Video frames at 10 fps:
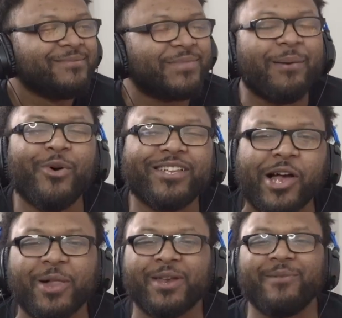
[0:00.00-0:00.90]
That boy
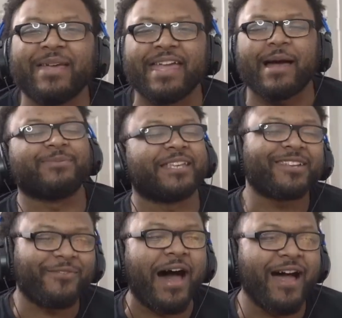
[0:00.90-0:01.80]
taller than me. I'm
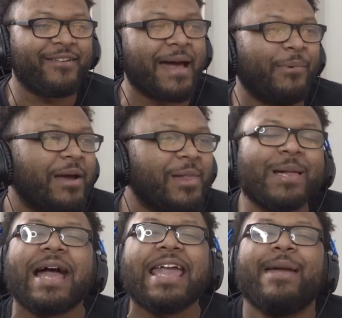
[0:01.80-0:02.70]
6'5". That boy
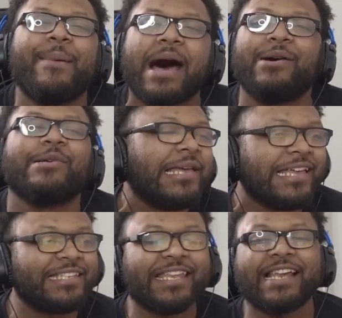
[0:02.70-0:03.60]
look like he about
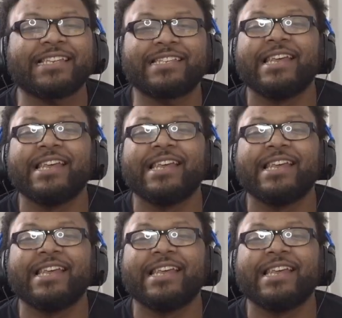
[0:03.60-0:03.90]
Jeffrey, are you hungry?